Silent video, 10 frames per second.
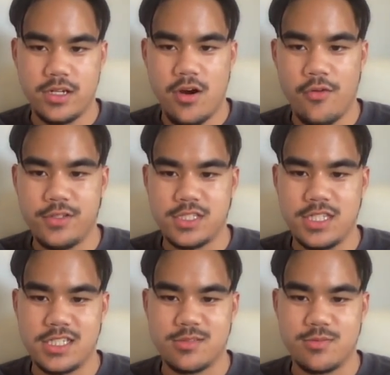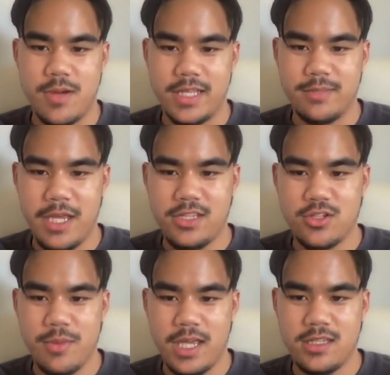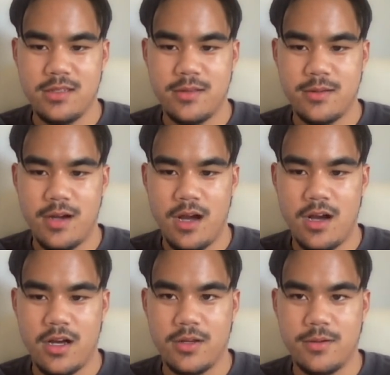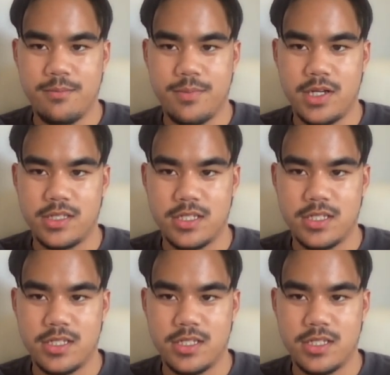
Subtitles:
Obviously, this is my main domain, but